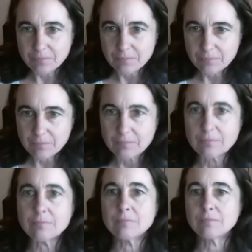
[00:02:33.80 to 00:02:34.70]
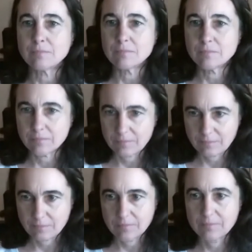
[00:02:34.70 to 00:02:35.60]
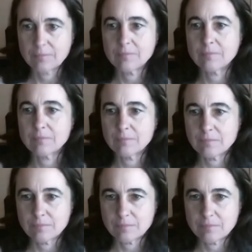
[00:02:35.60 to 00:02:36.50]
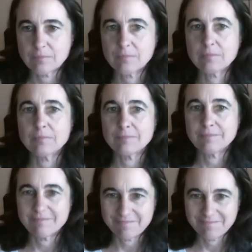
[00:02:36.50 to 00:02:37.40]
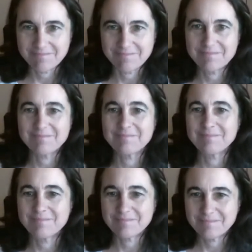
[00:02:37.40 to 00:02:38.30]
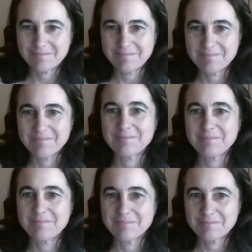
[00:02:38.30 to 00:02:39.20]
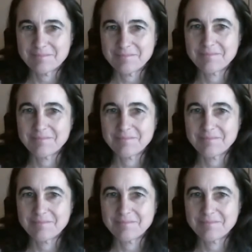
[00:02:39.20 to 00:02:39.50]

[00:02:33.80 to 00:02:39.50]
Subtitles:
The person shown says nothing.